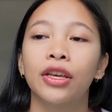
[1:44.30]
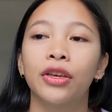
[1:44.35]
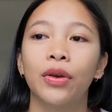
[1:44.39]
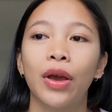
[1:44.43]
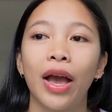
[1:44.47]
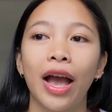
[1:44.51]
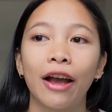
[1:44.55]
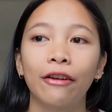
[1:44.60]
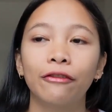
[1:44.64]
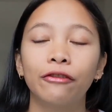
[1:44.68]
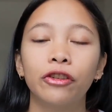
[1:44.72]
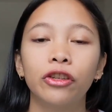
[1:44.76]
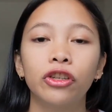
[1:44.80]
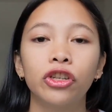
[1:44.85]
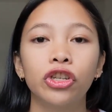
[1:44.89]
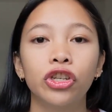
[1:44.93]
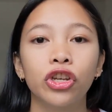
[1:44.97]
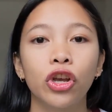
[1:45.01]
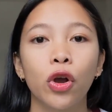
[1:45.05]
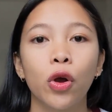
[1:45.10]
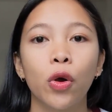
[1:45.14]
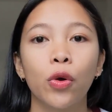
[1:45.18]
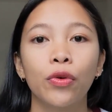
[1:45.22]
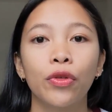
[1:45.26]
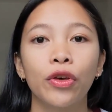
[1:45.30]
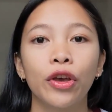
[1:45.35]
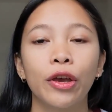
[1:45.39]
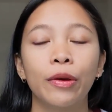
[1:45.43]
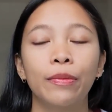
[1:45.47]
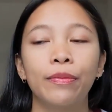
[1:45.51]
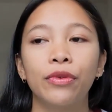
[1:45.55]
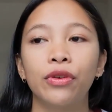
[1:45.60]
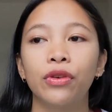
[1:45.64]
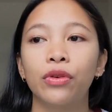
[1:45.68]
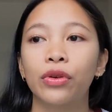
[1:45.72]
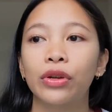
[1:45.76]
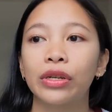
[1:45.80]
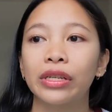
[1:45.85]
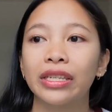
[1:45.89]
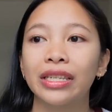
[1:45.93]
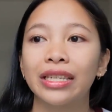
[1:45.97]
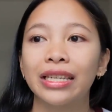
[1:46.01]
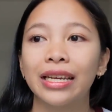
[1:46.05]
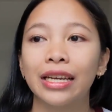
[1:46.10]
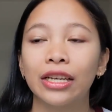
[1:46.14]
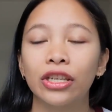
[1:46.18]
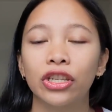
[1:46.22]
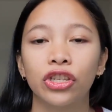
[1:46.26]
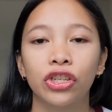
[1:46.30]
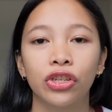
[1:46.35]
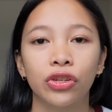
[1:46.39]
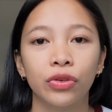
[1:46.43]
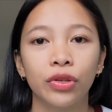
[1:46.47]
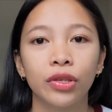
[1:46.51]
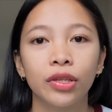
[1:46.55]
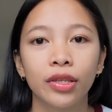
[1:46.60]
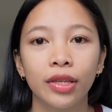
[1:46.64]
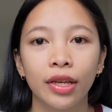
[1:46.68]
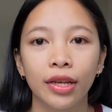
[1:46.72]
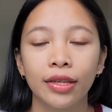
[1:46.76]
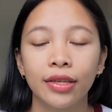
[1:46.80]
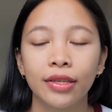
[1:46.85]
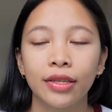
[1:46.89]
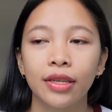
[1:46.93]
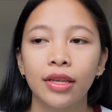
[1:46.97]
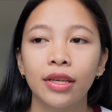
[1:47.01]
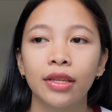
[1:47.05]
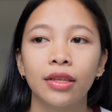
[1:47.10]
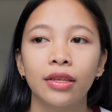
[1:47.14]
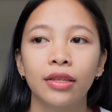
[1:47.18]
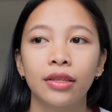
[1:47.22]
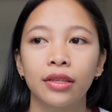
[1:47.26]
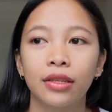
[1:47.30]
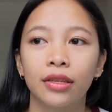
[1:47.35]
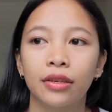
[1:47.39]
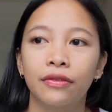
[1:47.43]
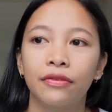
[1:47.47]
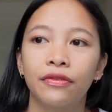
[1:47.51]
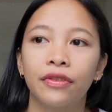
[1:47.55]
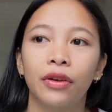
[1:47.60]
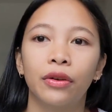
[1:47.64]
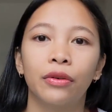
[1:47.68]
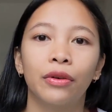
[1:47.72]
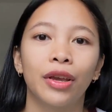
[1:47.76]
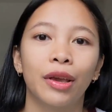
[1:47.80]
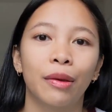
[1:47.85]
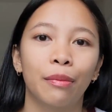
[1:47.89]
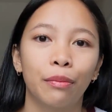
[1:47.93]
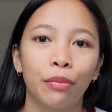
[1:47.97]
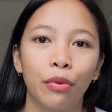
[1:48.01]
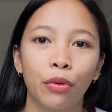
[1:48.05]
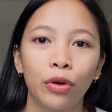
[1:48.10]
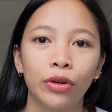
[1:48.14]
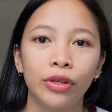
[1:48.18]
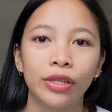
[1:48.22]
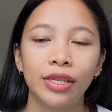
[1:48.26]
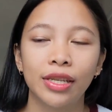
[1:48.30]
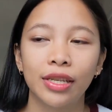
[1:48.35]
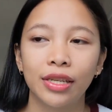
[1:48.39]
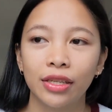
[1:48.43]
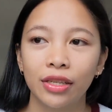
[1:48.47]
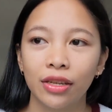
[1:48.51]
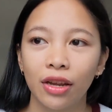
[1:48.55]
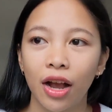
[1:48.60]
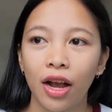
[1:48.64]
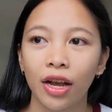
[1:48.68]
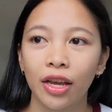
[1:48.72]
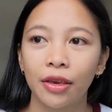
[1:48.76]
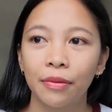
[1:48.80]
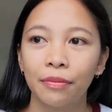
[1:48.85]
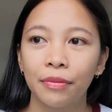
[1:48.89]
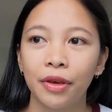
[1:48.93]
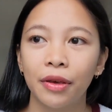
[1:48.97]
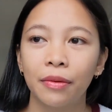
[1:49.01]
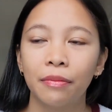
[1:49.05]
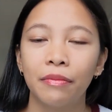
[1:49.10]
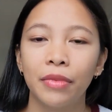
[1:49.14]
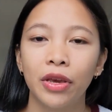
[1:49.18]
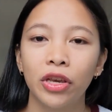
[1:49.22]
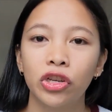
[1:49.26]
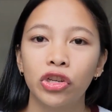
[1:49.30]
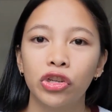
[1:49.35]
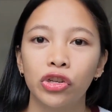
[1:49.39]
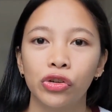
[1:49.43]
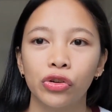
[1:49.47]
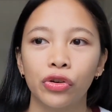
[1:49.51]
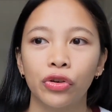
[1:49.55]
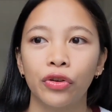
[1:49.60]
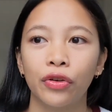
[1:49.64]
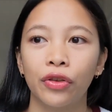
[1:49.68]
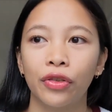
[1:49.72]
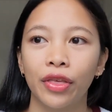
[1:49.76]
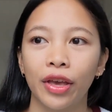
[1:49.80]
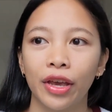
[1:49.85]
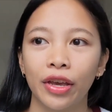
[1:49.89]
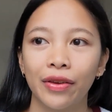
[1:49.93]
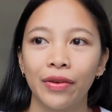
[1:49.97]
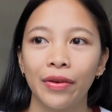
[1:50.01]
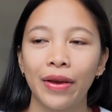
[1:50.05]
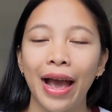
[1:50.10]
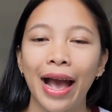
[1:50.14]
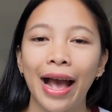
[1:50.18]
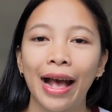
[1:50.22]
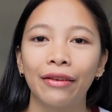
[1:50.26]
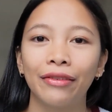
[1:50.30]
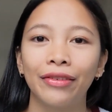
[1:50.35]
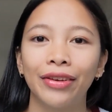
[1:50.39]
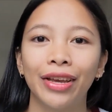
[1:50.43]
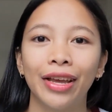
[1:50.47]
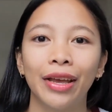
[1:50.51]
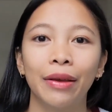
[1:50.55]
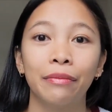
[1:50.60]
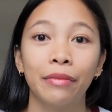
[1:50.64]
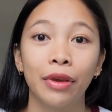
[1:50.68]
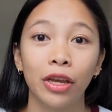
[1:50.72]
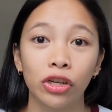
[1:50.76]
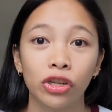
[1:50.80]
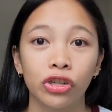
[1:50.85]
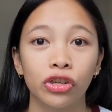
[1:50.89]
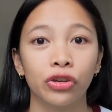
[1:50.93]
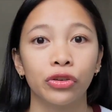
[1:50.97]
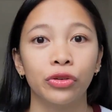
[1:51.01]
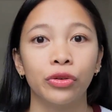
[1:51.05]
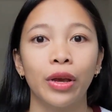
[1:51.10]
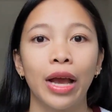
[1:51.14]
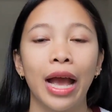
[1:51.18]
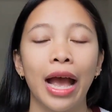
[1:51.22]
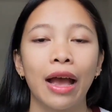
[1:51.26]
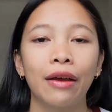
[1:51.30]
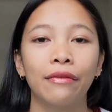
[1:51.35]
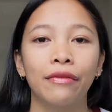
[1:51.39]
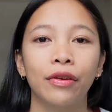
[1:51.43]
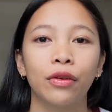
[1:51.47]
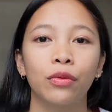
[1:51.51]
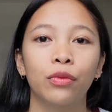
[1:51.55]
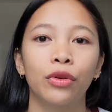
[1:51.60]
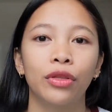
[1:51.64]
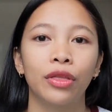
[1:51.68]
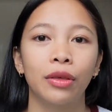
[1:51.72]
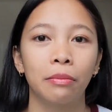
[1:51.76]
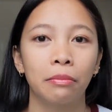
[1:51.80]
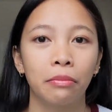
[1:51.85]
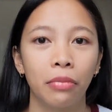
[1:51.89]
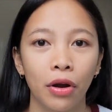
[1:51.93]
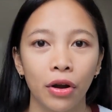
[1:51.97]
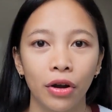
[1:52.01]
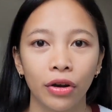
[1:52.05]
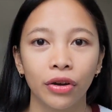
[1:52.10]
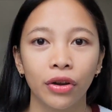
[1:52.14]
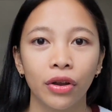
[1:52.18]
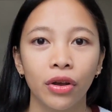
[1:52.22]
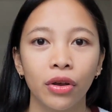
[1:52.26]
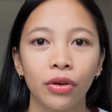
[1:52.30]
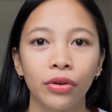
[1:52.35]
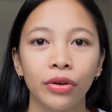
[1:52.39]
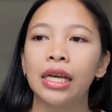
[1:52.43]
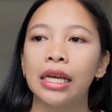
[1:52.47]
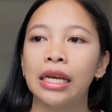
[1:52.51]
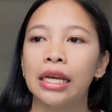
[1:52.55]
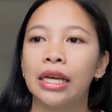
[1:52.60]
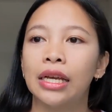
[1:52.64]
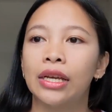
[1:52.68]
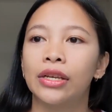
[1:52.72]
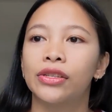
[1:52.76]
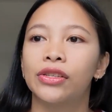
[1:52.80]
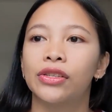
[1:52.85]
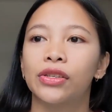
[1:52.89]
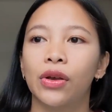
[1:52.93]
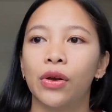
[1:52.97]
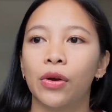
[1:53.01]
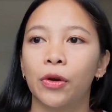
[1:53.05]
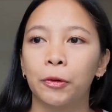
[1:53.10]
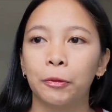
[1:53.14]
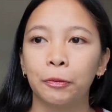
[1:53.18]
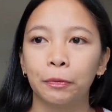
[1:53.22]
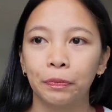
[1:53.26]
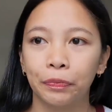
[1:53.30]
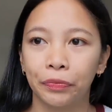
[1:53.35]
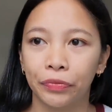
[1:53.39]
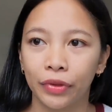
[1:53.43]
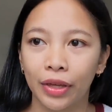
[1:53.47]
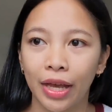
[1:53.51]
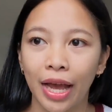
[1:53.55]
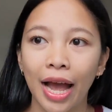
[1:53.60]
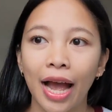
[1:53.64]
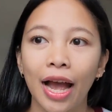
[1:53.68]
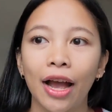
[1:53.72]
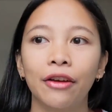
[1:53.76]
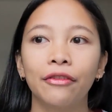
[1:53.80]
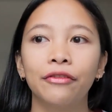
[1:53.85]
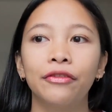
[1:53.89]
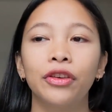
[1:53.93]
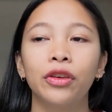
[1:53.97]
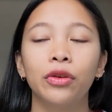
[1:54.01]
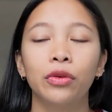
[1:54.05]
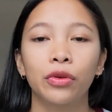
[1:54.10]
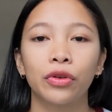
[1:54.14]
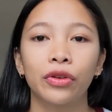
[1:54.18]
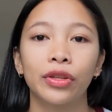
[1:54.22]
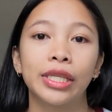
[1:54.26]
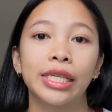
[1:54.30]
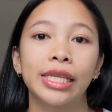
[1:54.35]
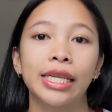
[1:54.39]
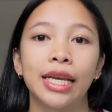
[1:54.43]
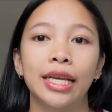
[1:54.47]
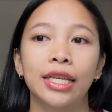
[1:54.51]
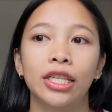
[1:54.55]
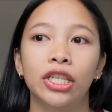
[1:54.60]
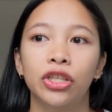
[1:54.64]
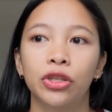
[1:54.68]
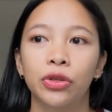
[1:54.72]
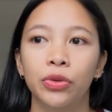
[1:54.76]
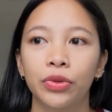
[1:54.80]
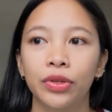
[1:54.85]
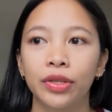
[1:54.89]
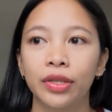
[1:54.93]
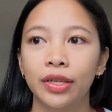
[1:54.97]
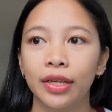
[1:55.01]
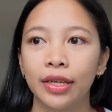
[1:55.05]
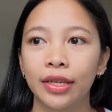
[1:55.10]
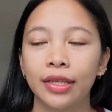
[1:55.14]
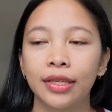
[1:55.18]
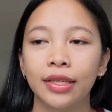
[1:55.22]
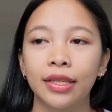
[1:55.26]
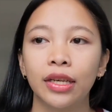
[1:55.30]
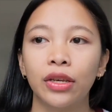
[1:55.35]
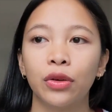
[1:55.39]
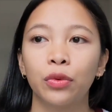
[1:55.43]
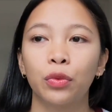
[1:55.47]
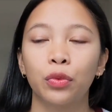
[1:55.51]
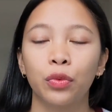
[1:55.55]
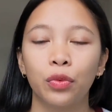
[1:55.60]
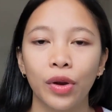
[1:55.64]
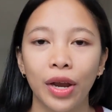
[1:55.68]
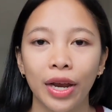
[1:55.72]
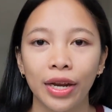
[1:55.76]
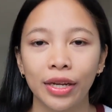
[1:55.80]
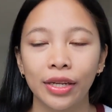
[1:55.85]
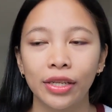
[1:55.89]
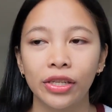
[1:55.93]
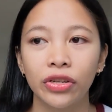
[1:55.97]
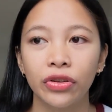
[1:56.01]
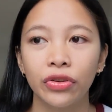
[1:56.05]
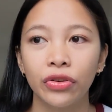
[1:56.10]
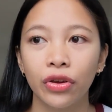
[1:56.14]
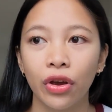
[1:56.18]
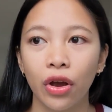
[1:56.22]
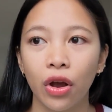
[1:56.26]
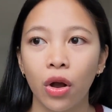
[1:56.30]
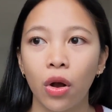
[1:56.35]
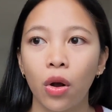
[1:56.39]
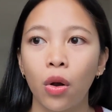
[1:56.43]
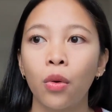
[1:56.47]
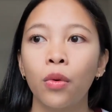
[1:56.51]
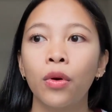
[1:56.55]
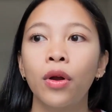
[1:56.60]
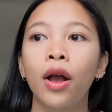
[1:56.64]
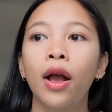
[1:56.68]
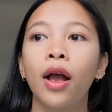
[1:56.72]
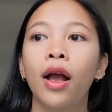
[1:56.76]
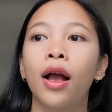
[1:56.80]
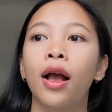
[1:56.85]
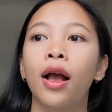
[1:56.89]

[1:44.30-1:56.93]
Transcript: You have to show them your DS-260. This is a very important document. Make sure that you have it and make sure you have it with the barcode. So have your DS260 ready to go.